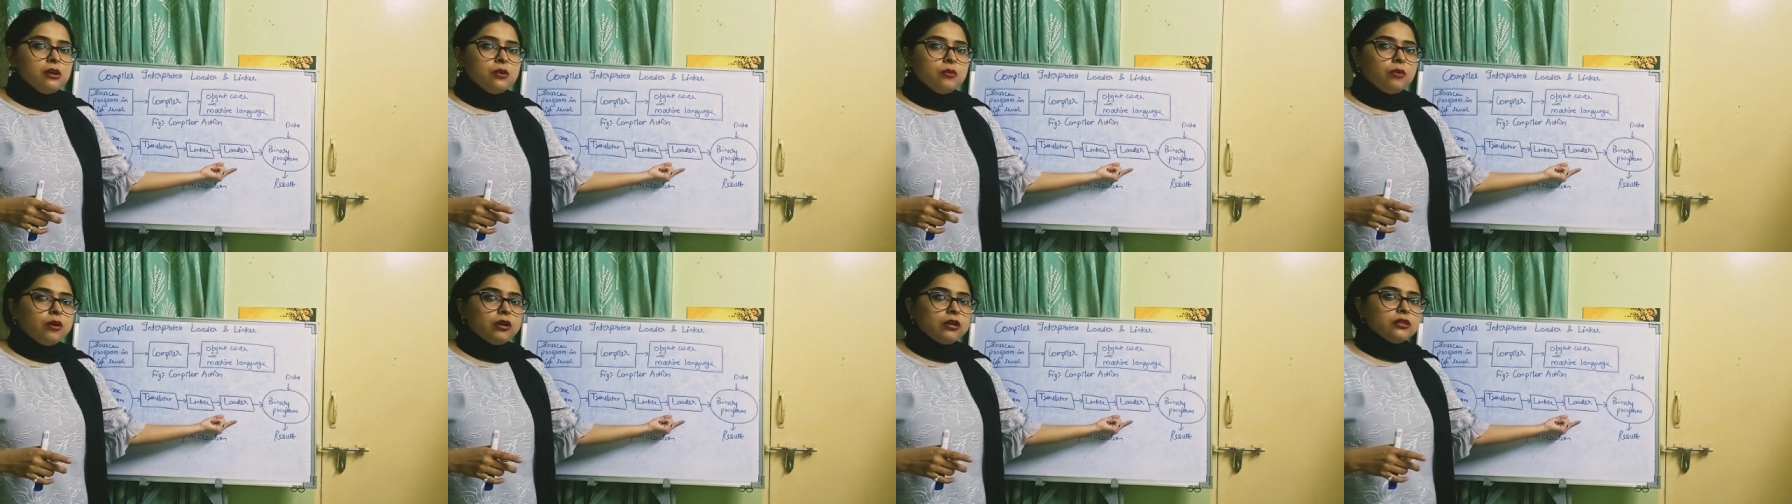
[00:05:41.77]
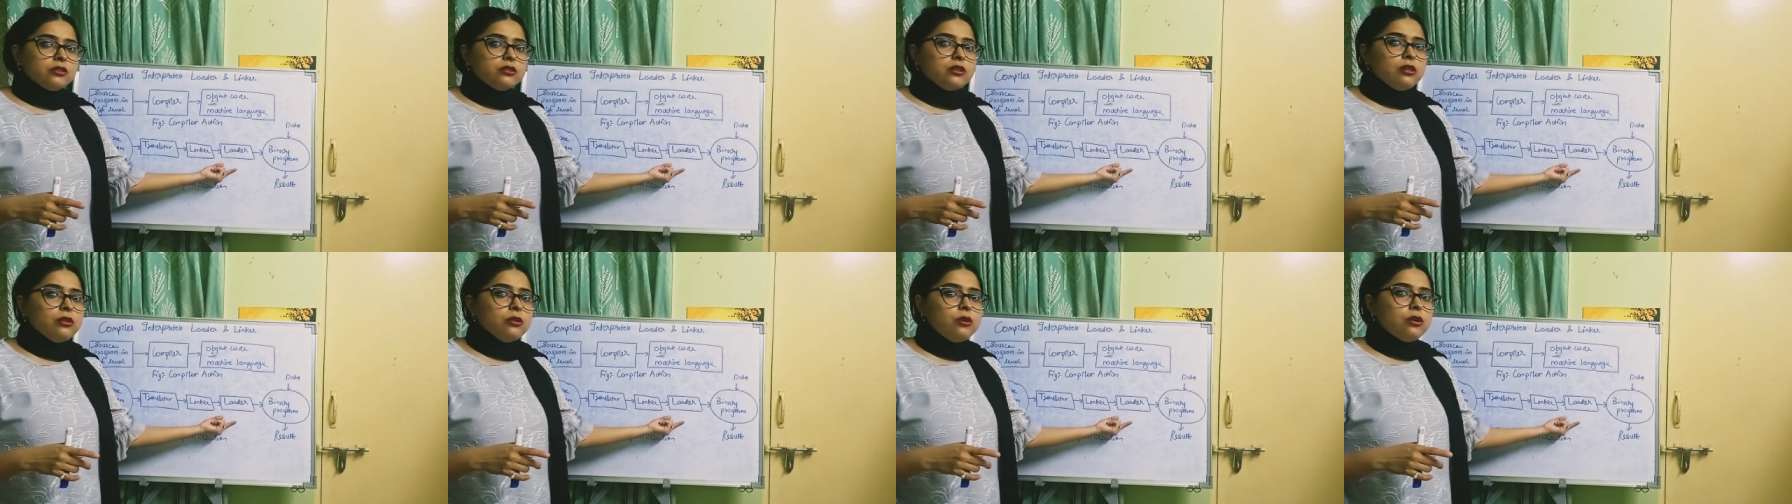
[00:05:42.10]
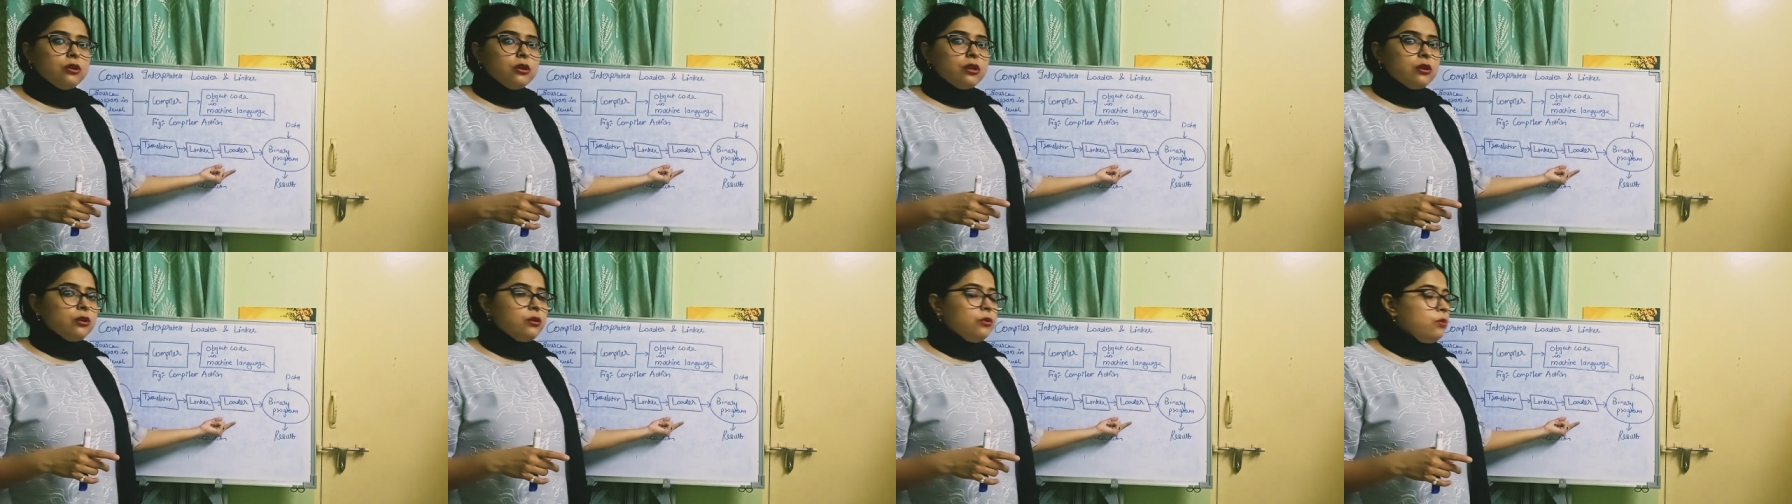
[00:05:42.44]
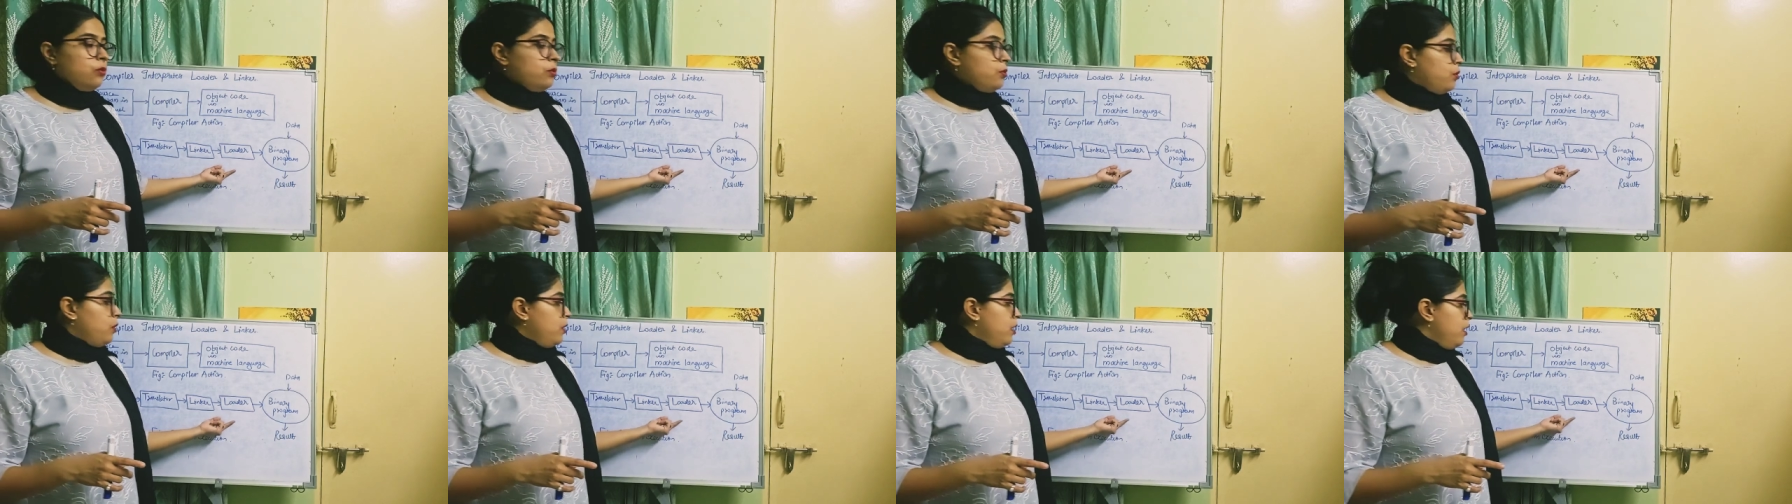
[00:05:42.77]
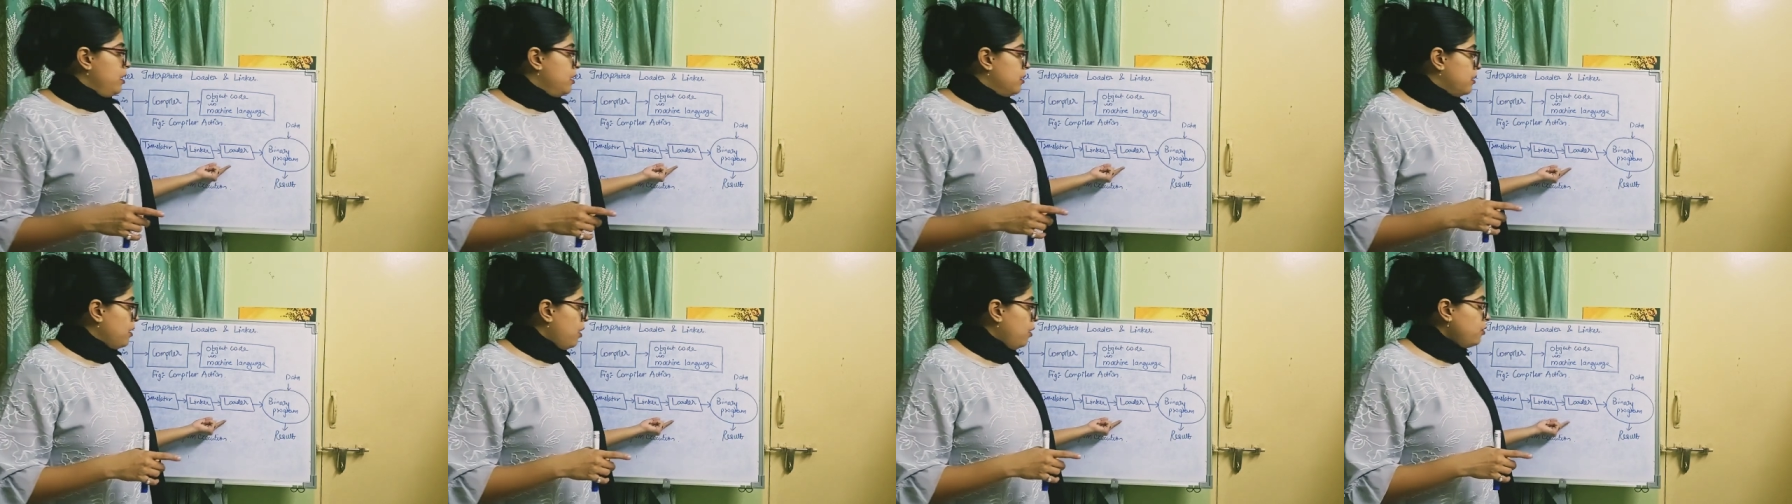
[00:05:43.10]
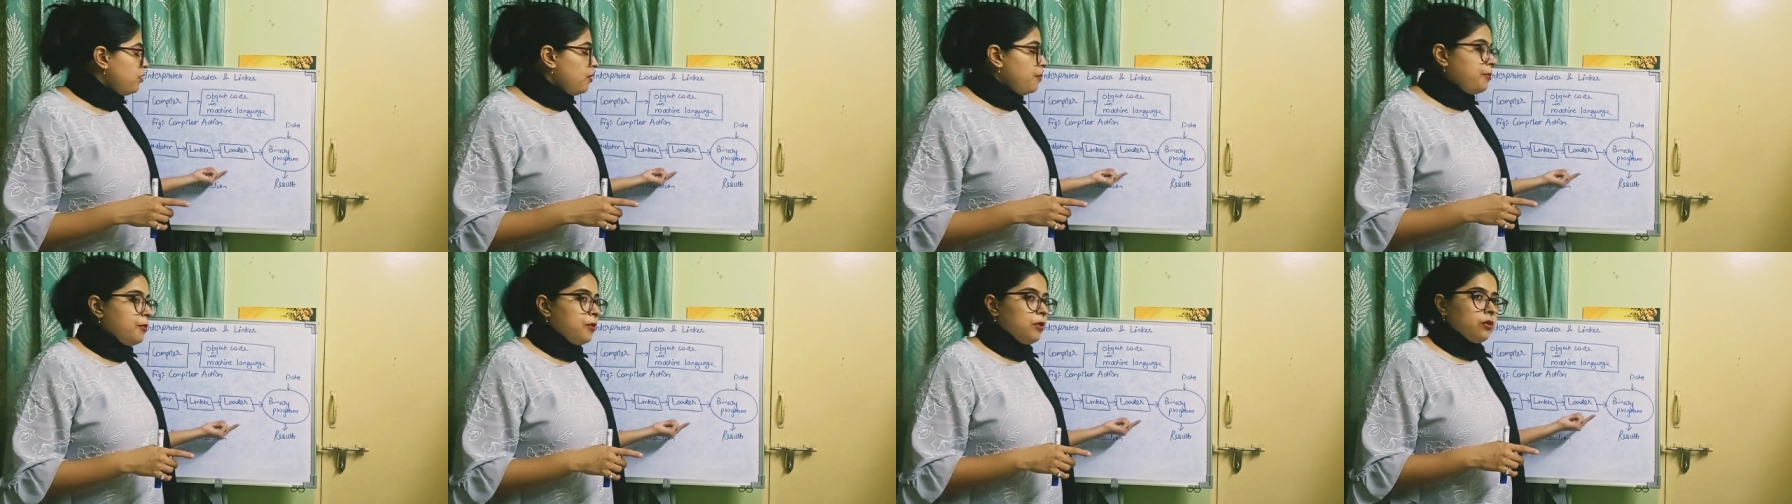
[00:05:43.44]
What does the loader do? Now
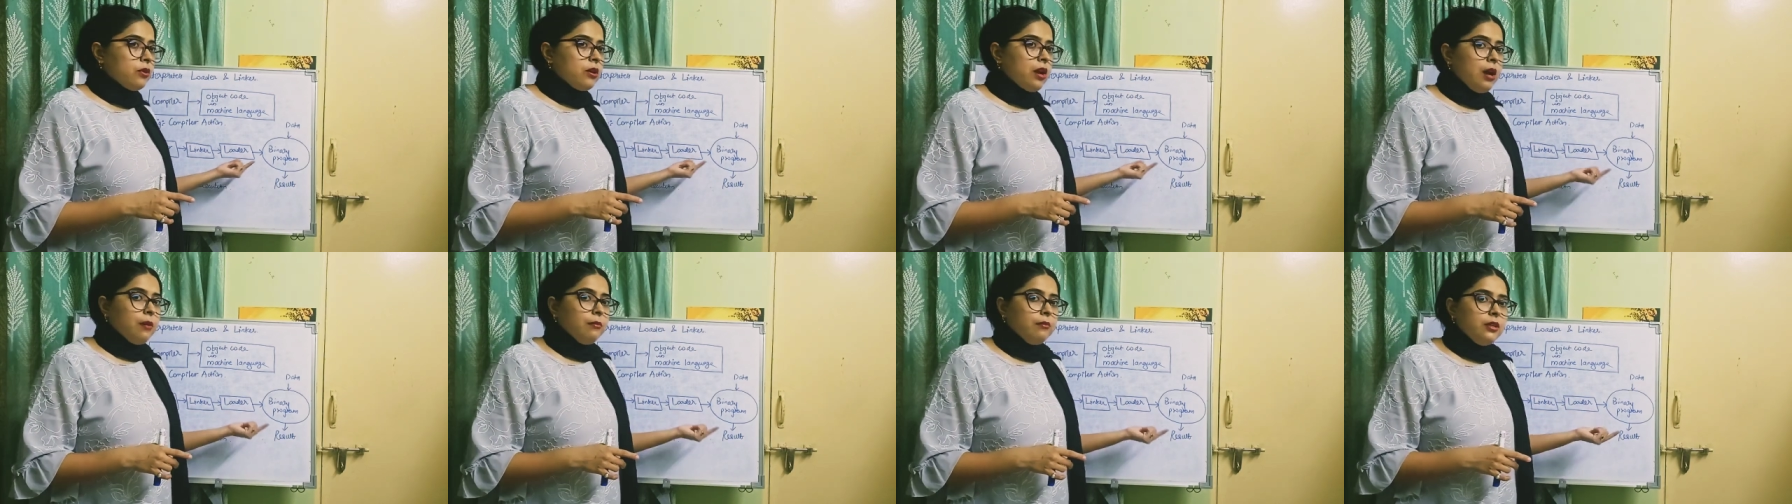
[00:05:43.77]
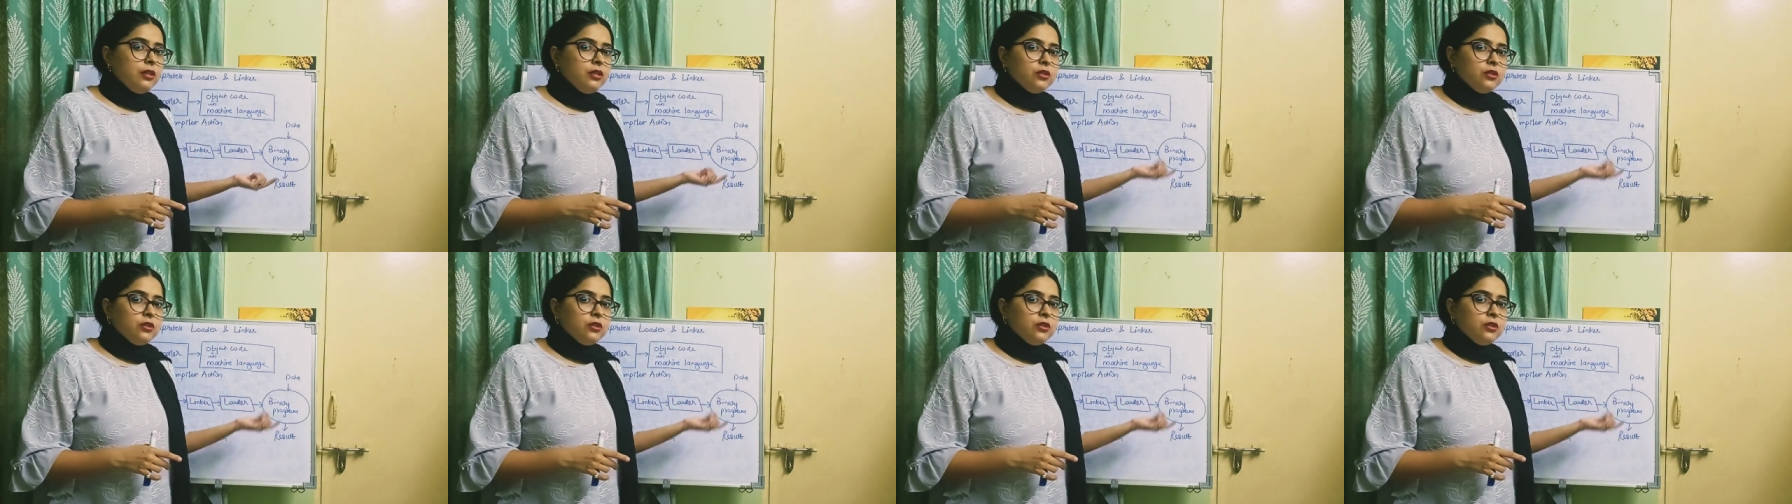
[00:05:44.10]
the program